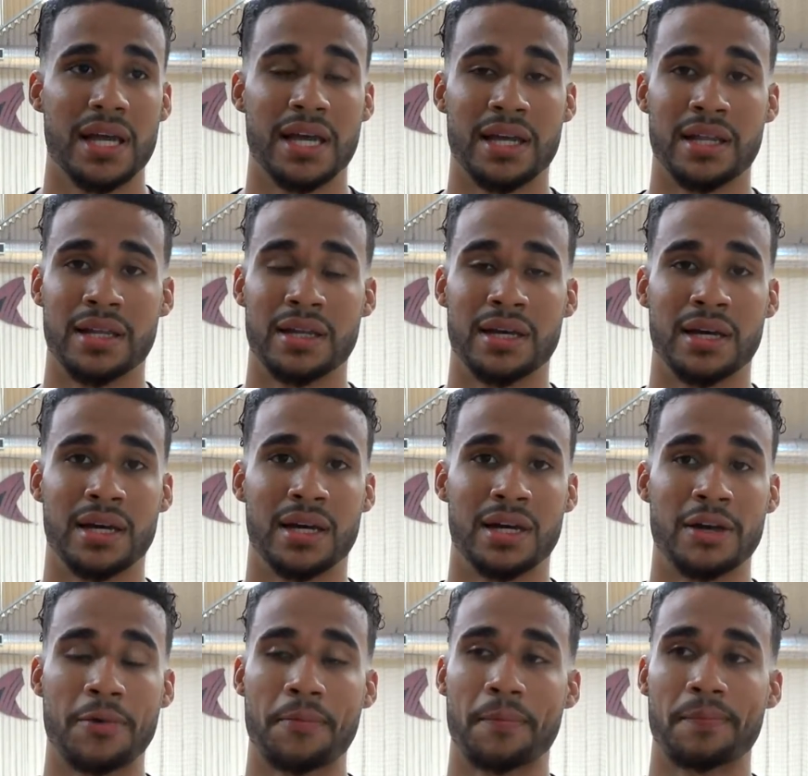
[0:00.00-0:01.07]
And
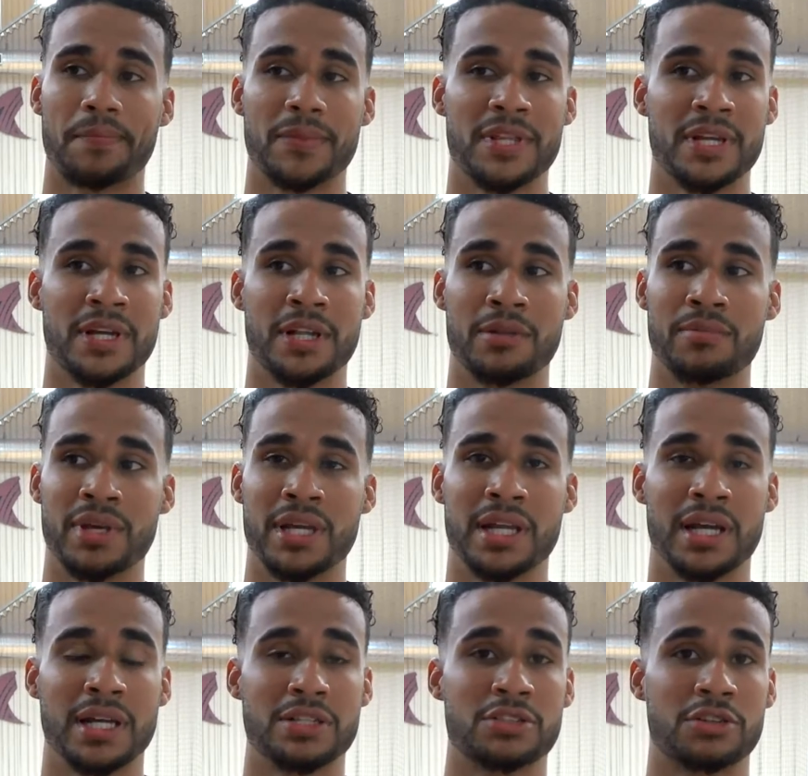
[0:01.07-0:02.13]
during the
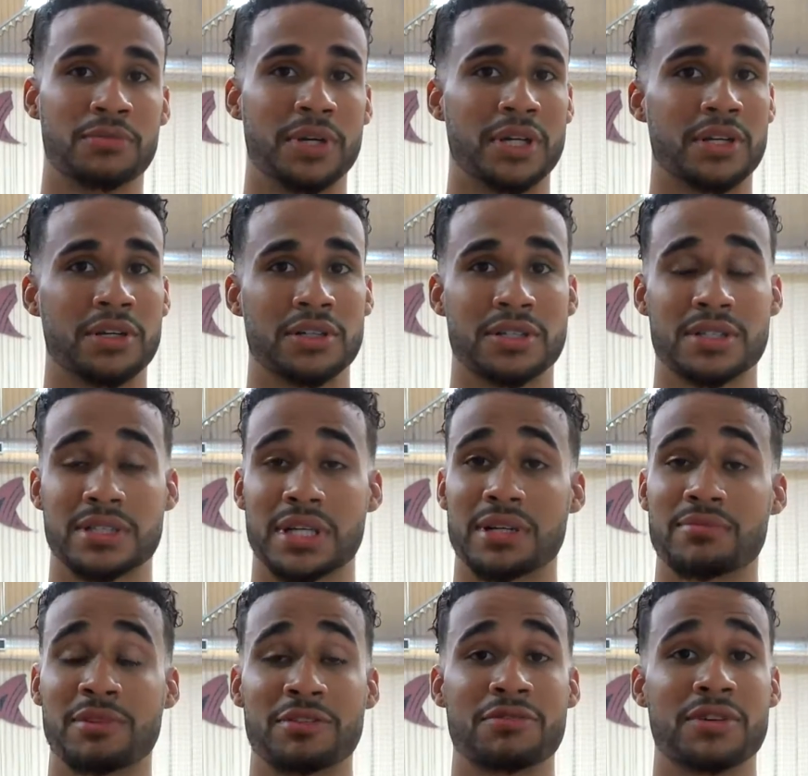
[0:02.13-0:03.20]
meet, I told my coach, I was
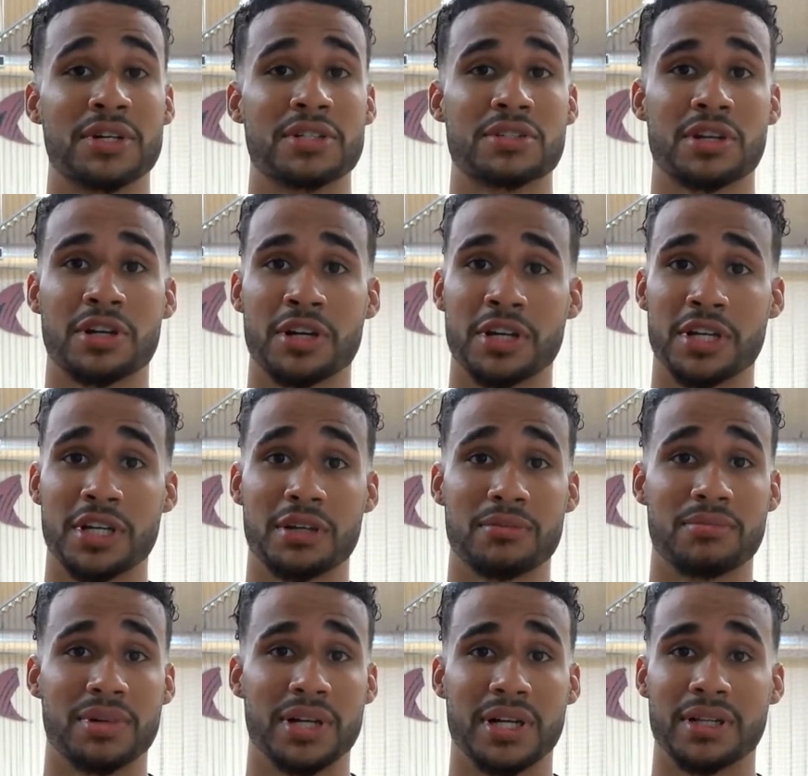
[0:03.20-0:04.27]
like, my foot is
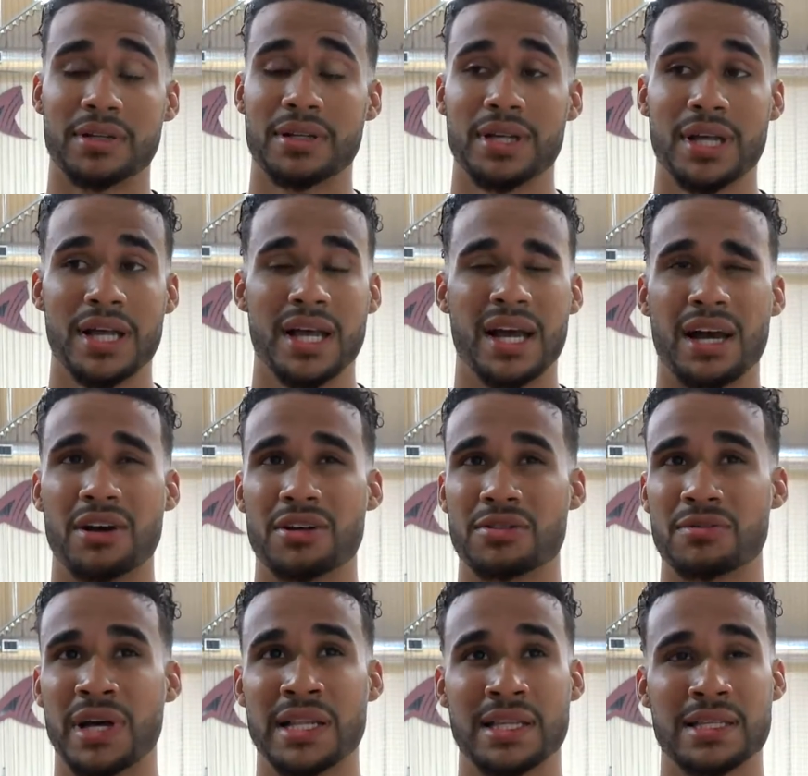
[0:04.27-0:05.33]
hurting, but
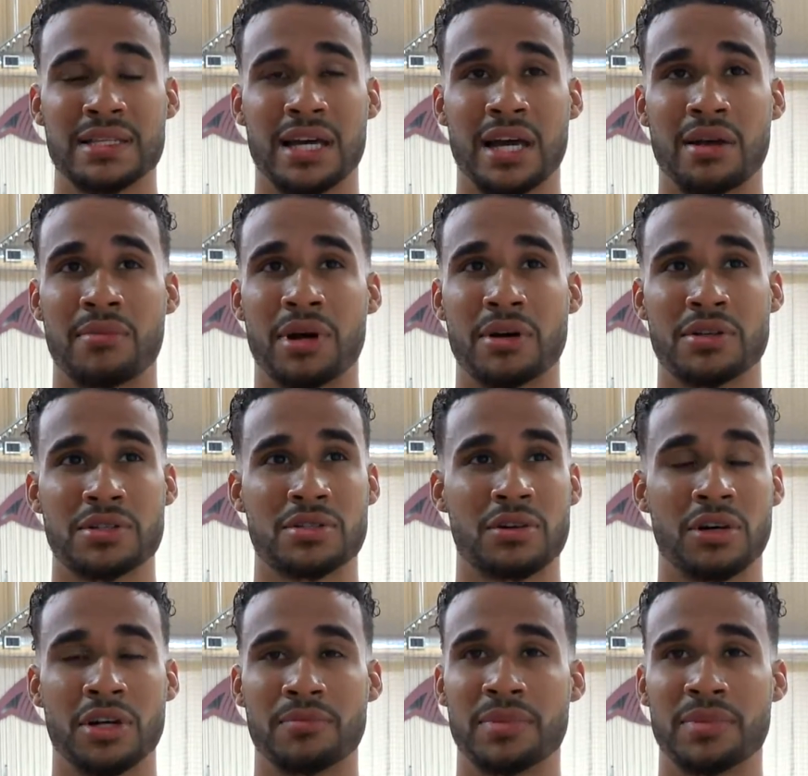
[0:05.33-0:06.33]
at the time I was going